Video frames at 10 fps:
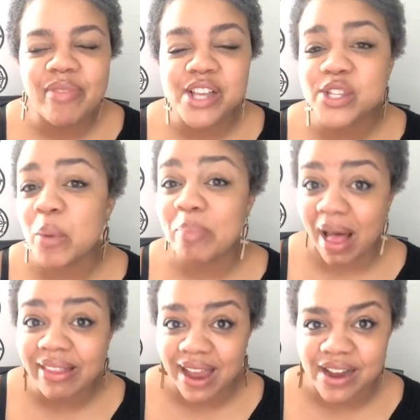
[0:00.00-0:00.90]
So
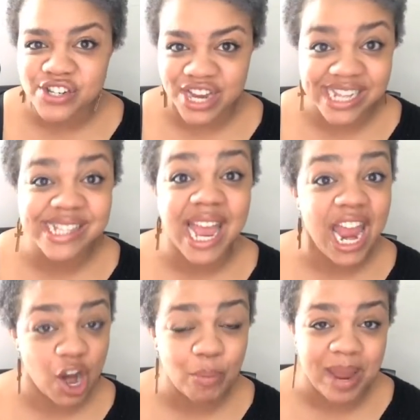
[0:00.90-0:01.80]
balayage, it's a
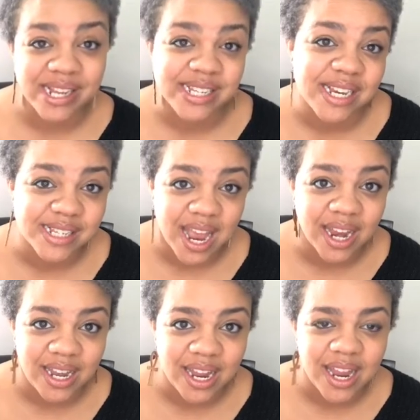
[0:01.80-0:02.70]
hair painting
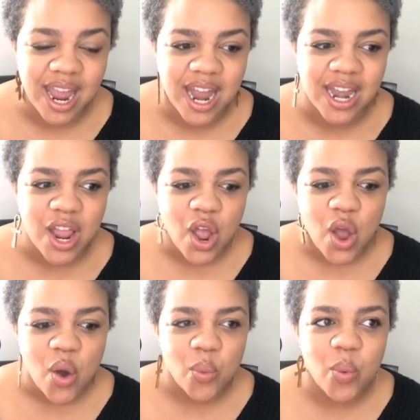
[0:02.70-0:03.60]
technique, and
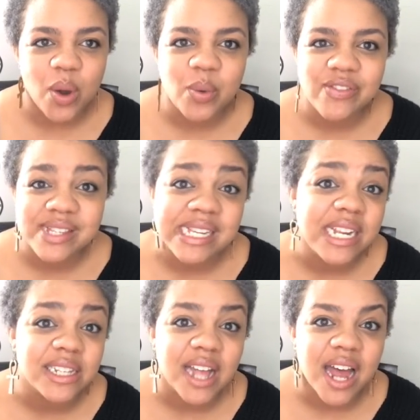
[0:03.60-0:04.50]
what we've
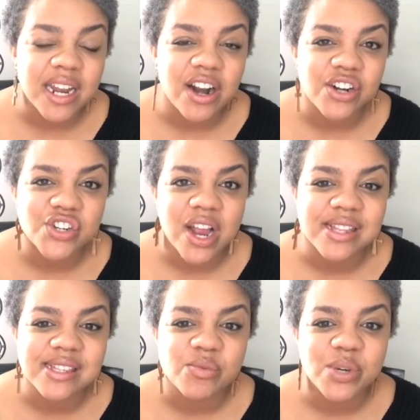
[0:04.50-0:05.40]
seen a lot in our
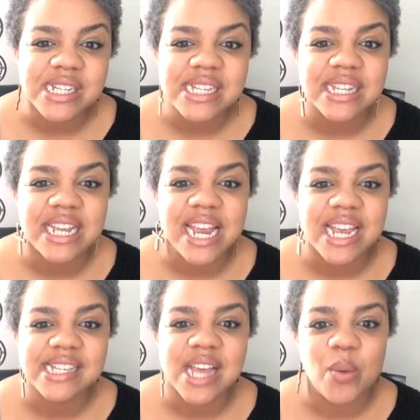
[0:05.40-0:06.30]
trends recently
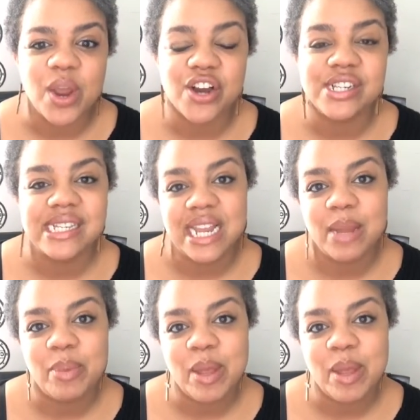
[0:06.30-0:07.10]
is that we are seeing